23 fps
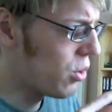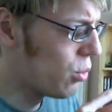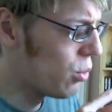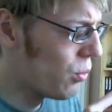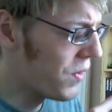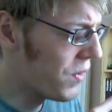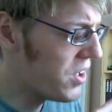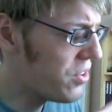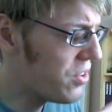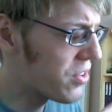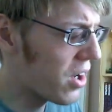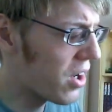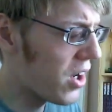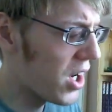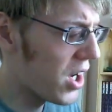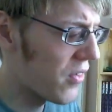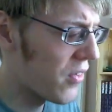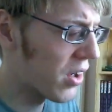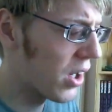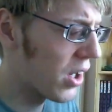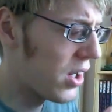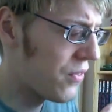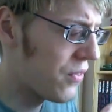All these
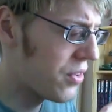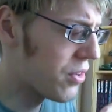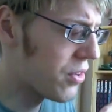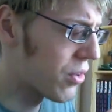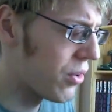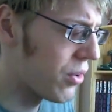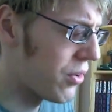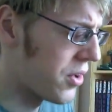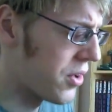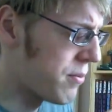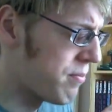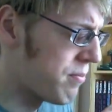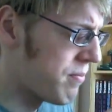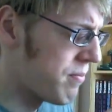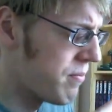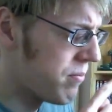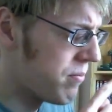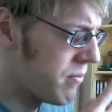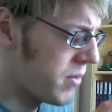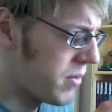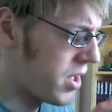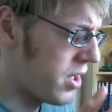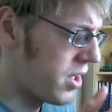hieroglyphs he's got on him,
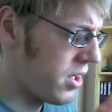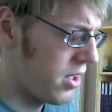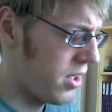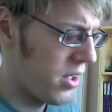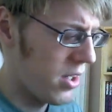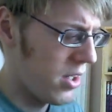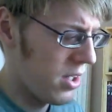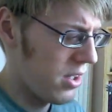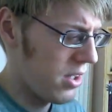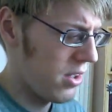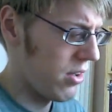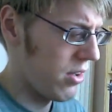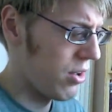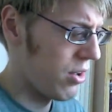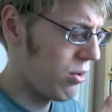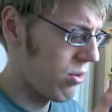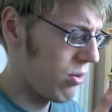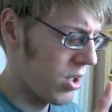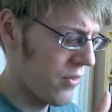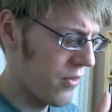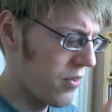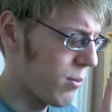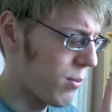
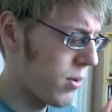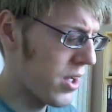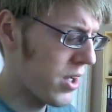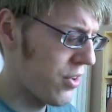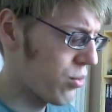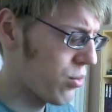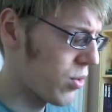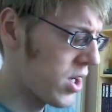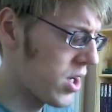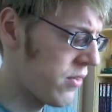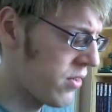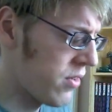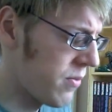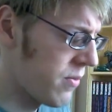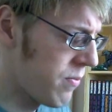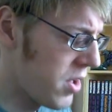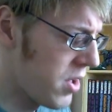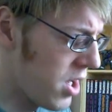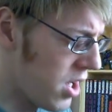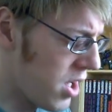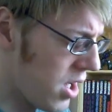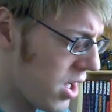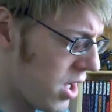all over the place, whatever,
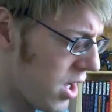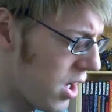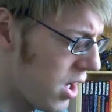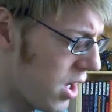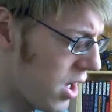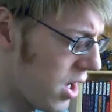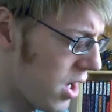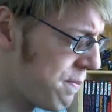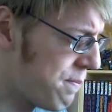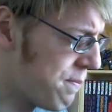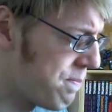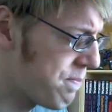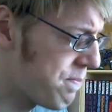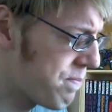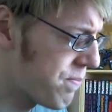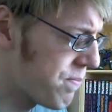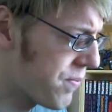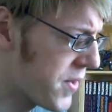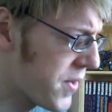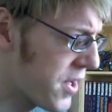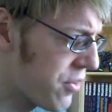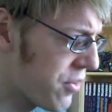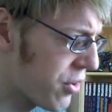
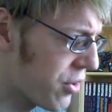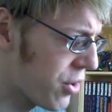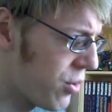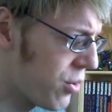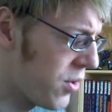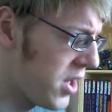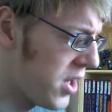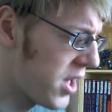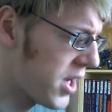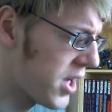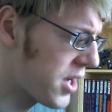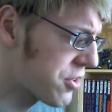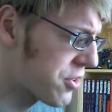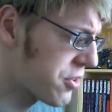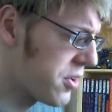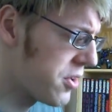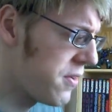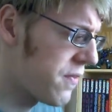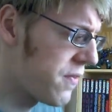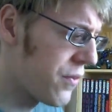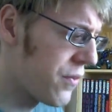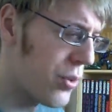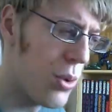there's only
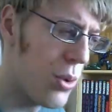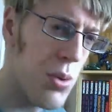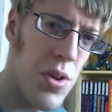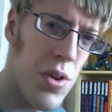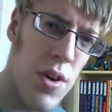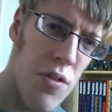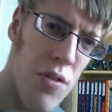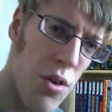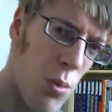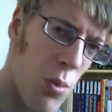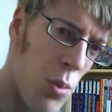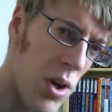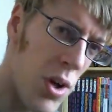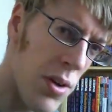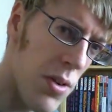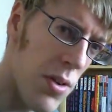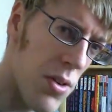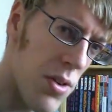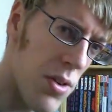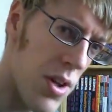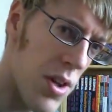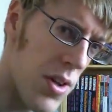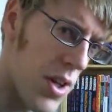actually 4 different
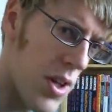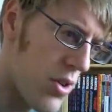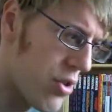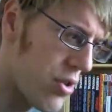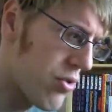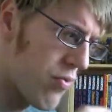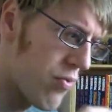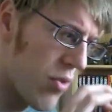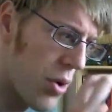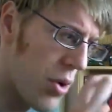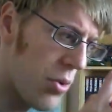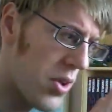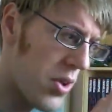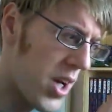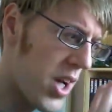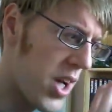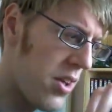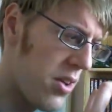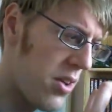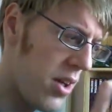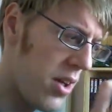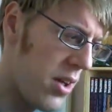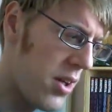ones, and they're just
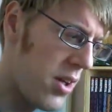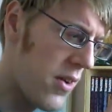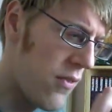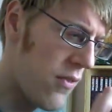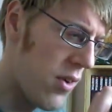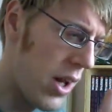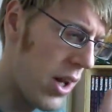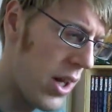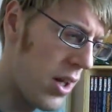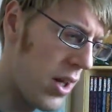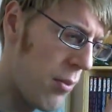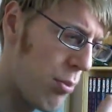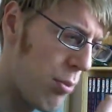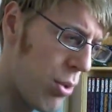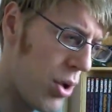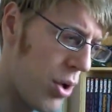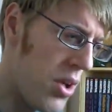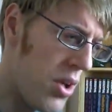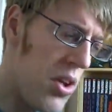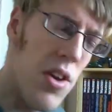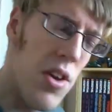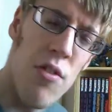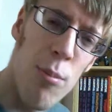rotated differently and
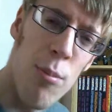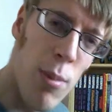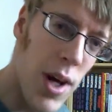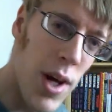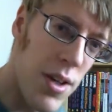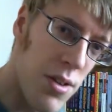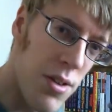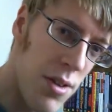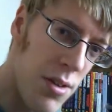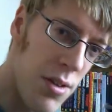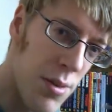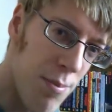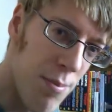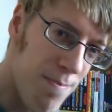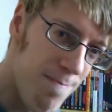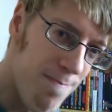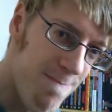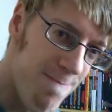put in different places.